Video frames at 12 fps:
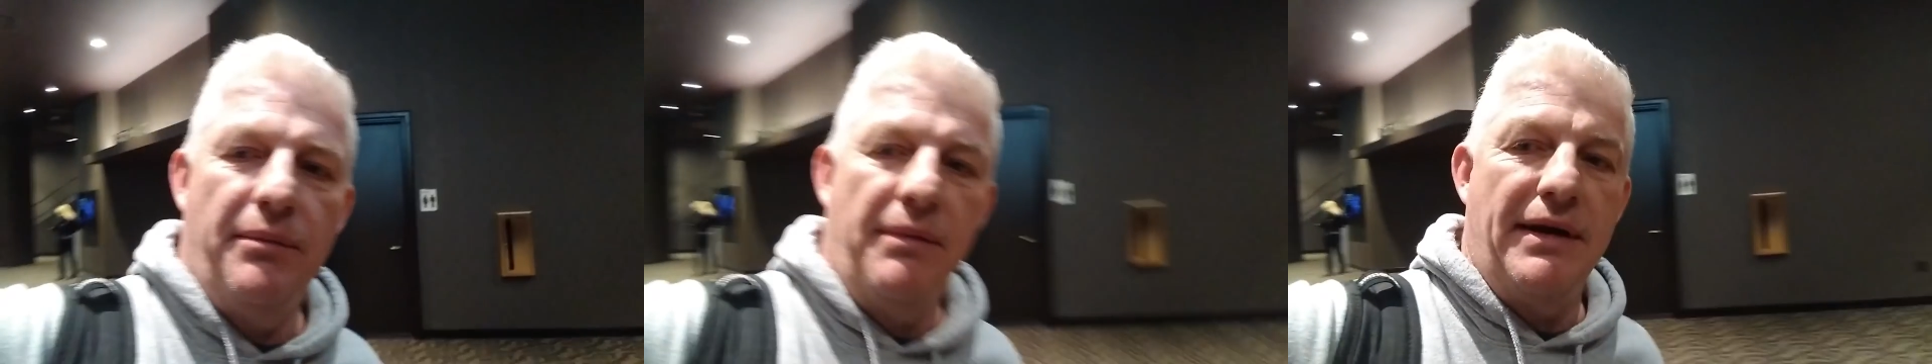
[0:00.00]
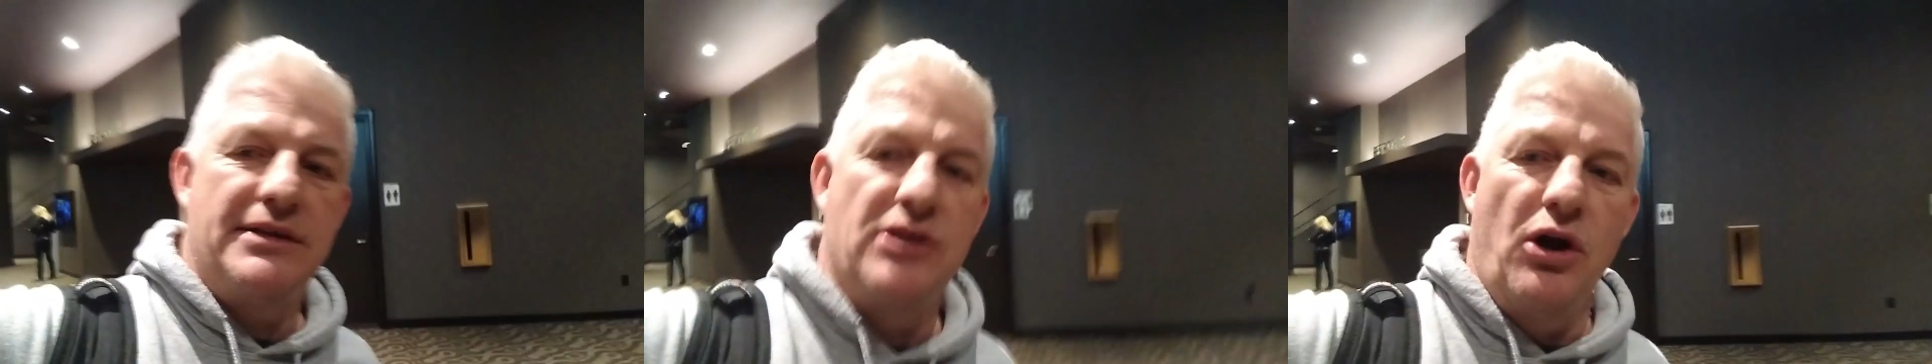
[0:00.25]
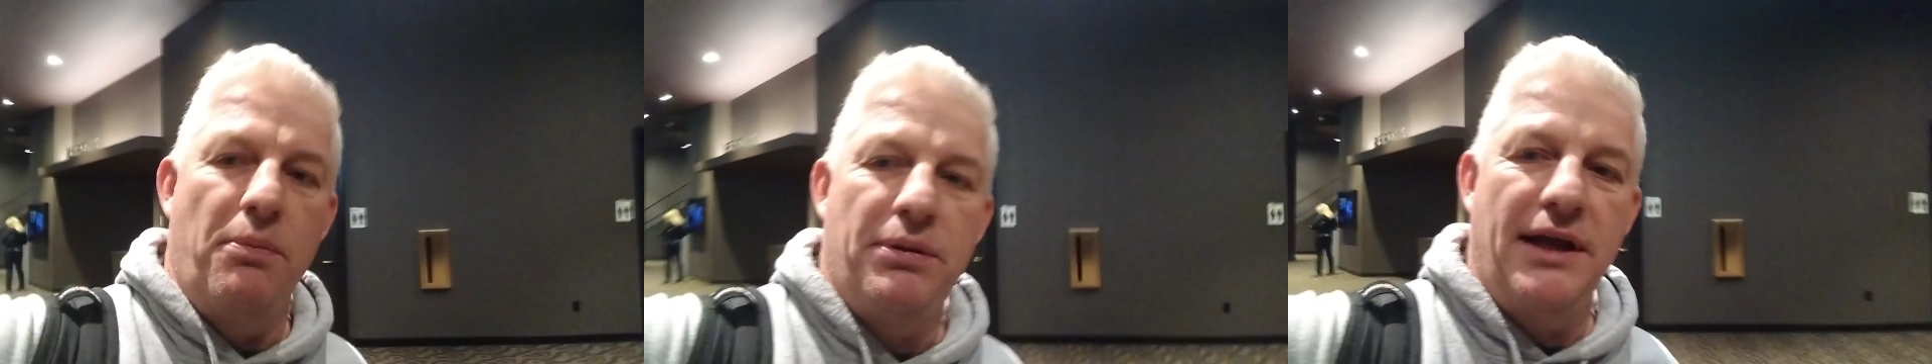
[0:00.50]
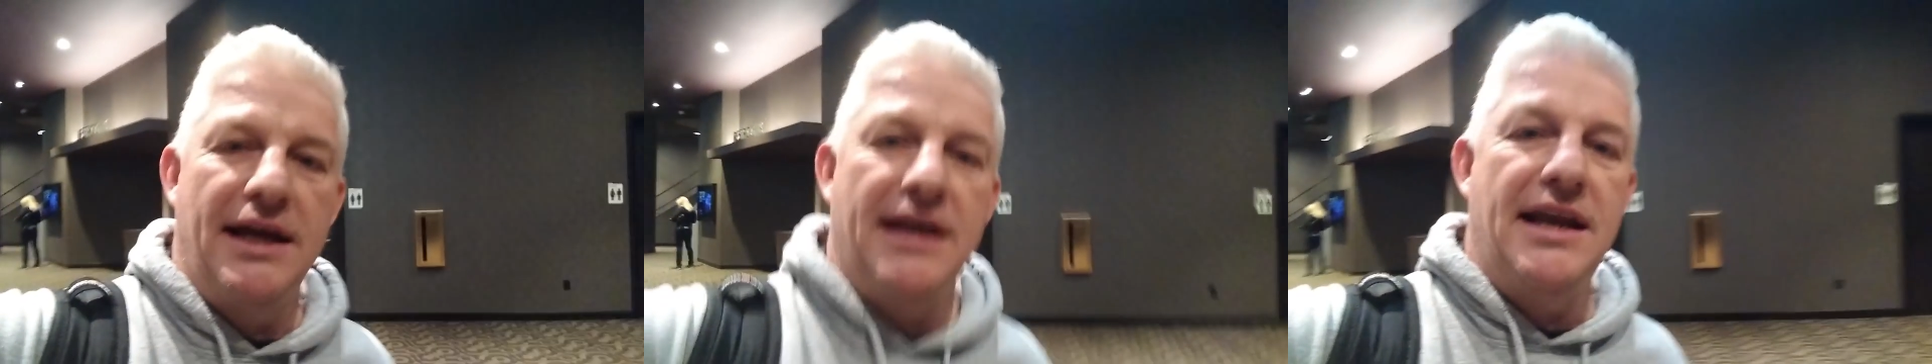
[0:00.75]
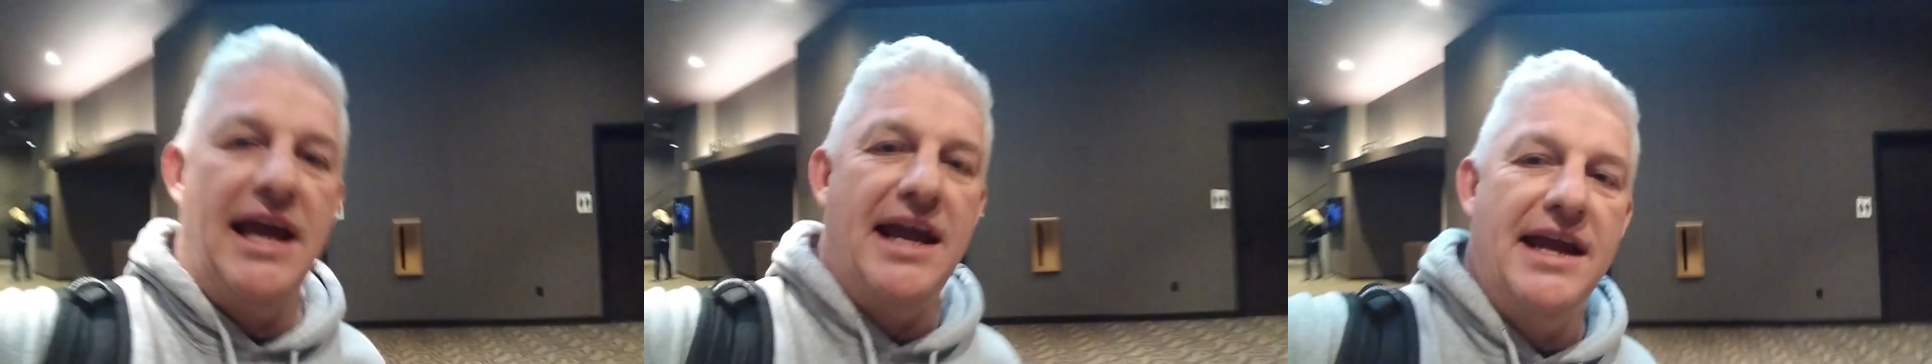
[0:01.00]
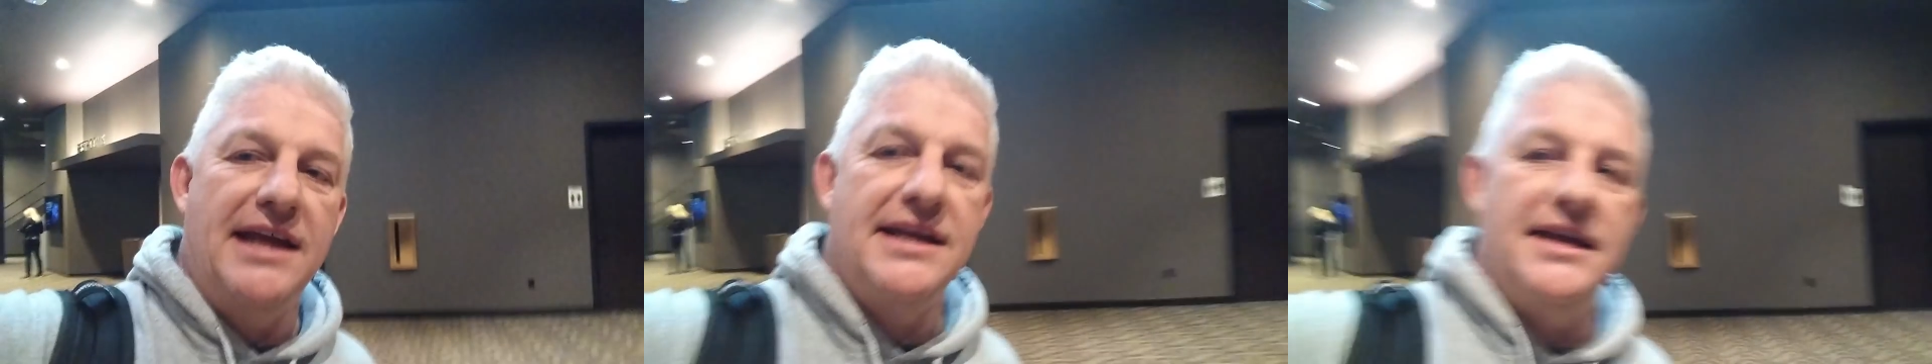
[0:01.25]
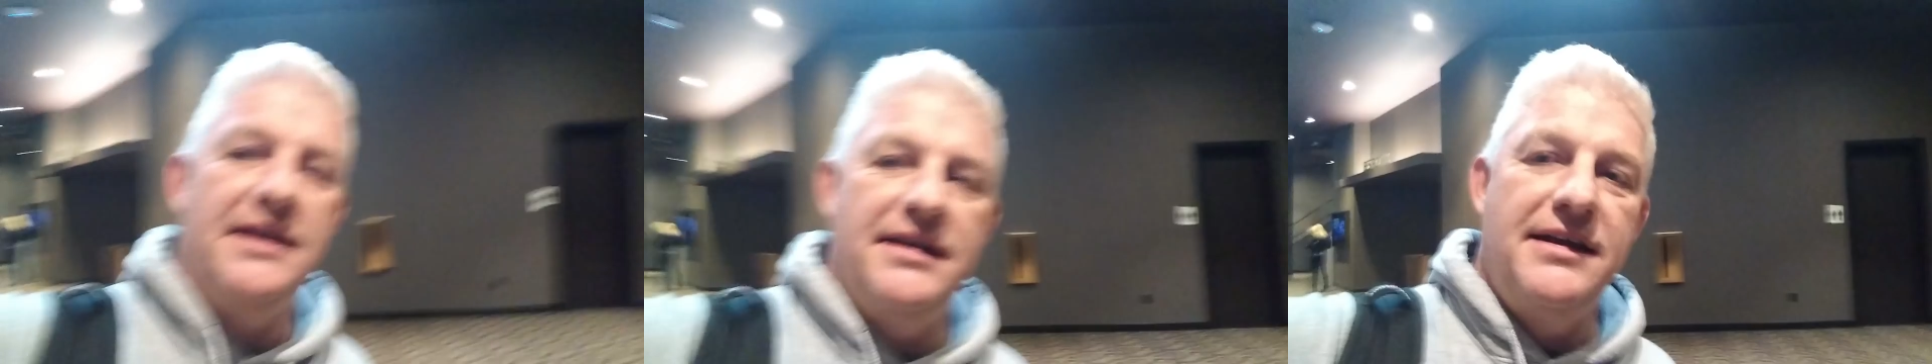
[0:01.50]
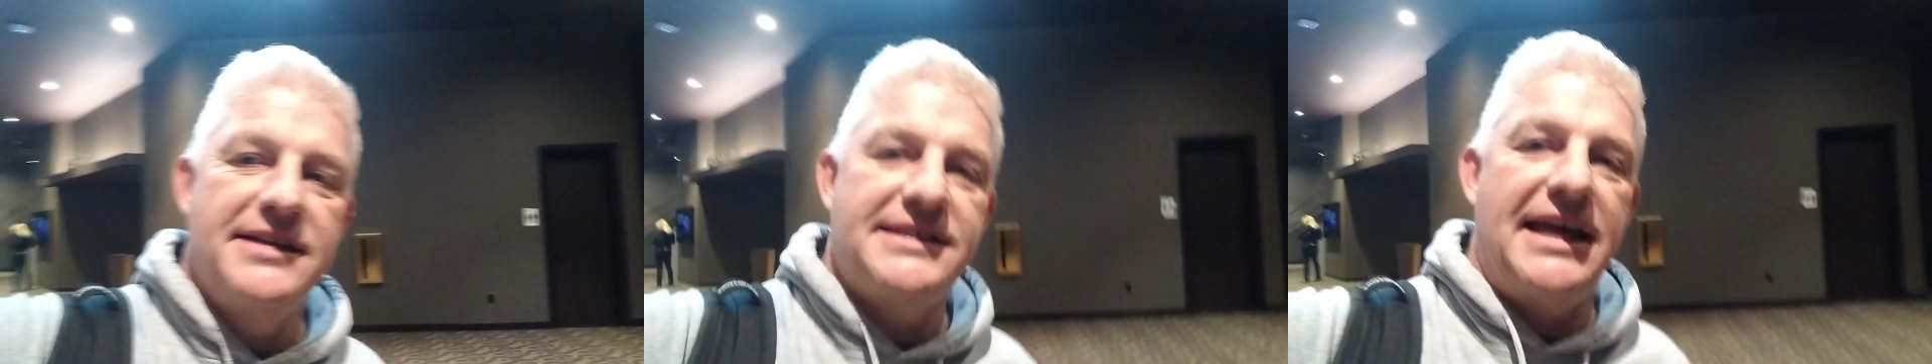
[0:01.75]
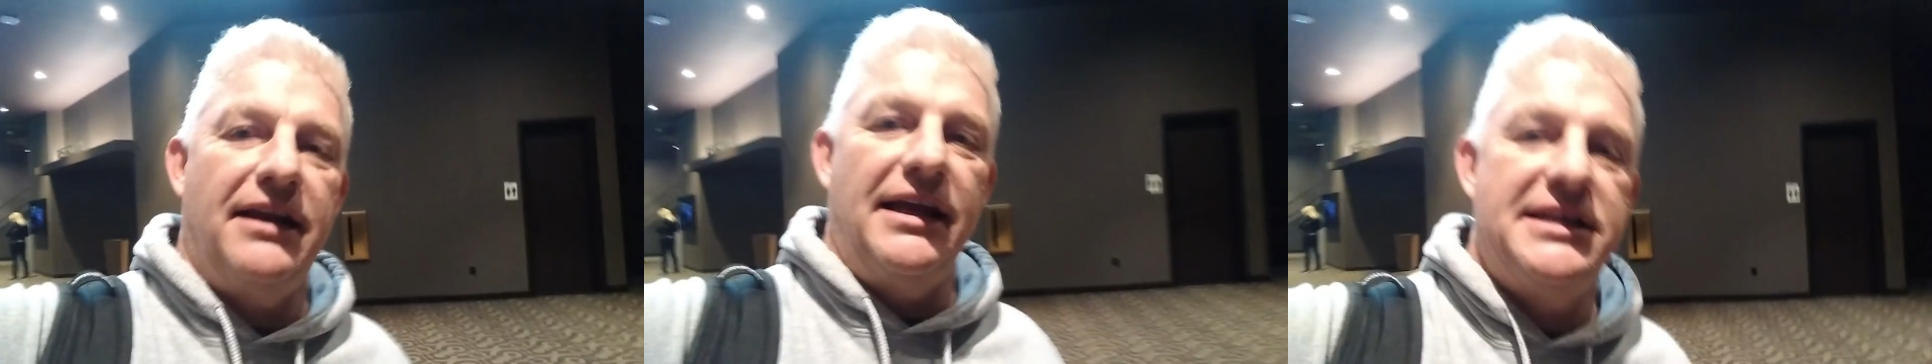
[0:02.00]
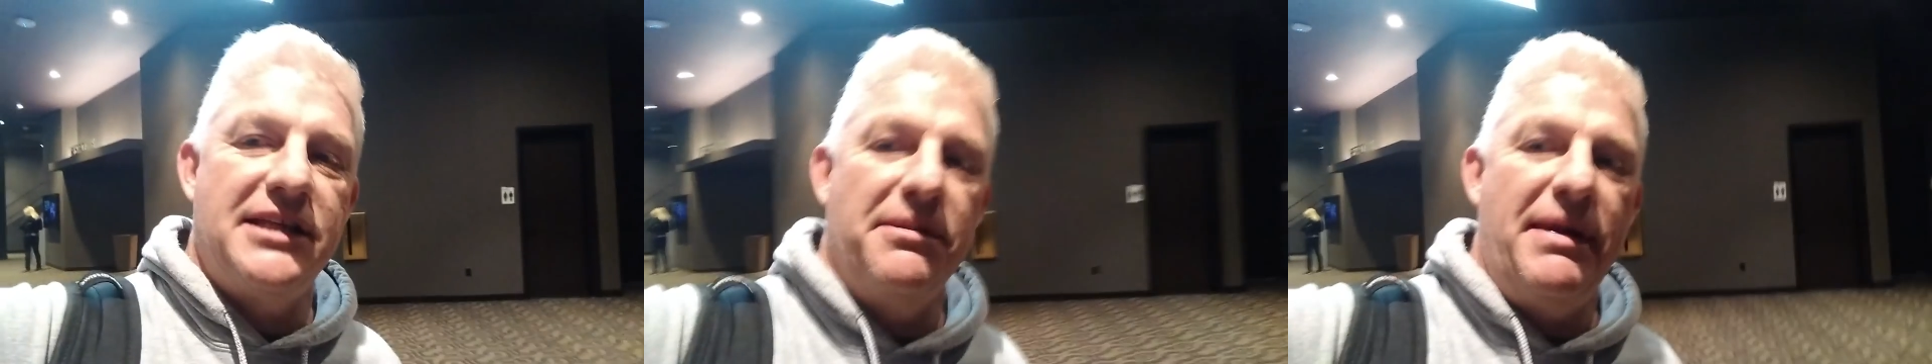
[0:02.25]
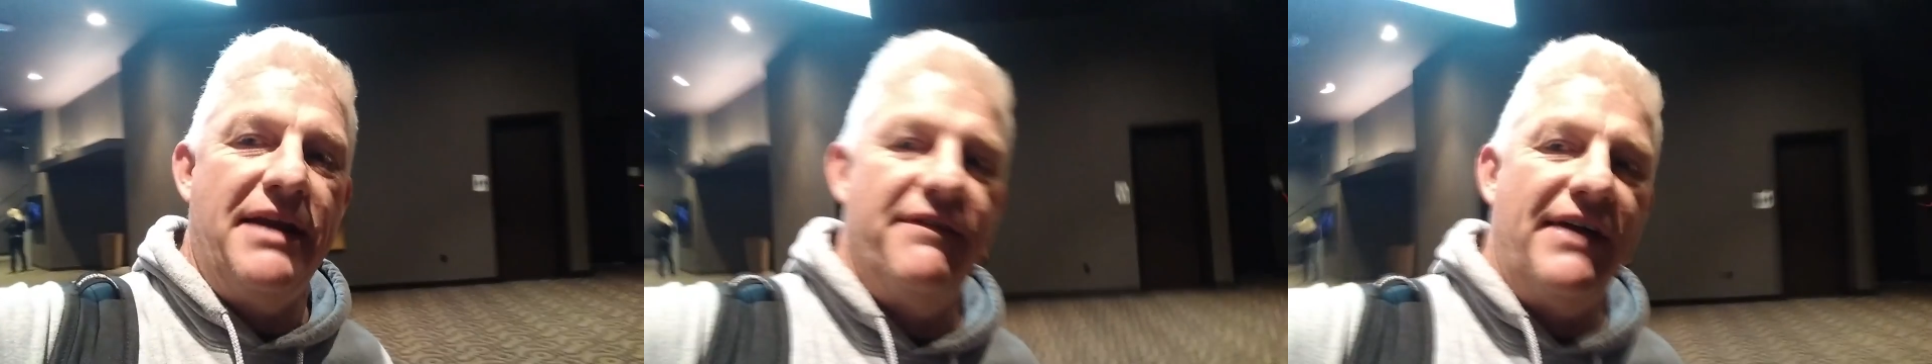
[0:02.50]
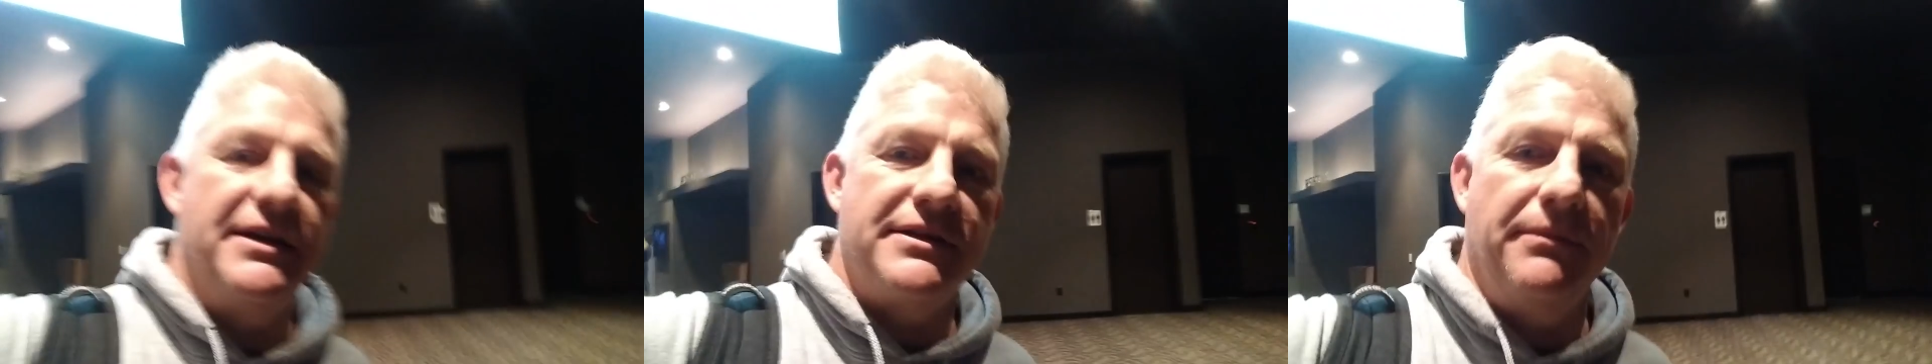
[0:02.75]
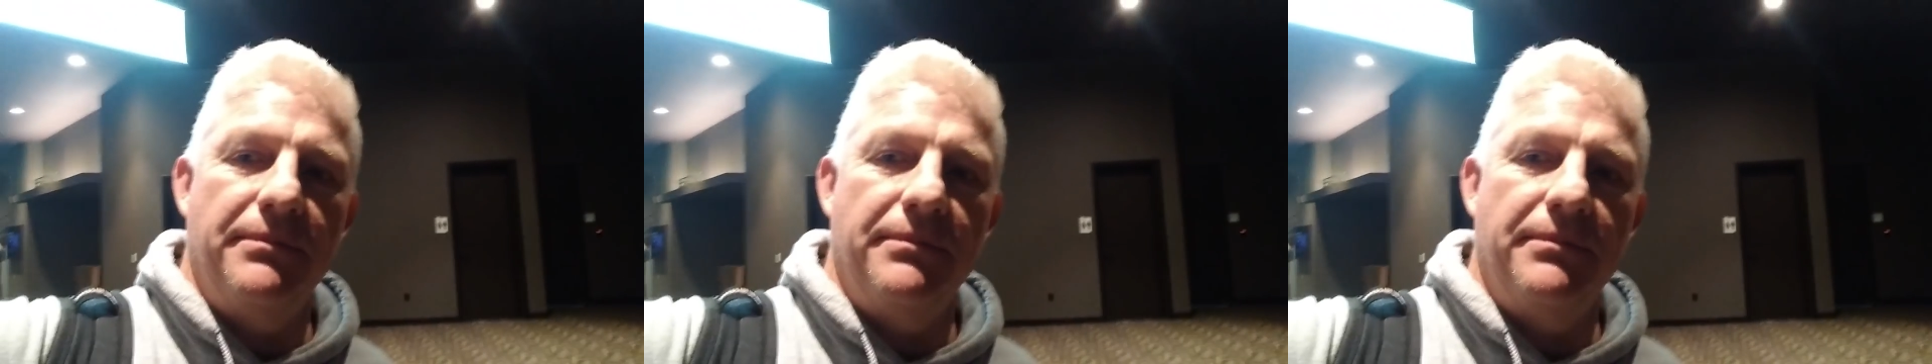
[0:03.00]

I'm about to go play in a satellite to the main event.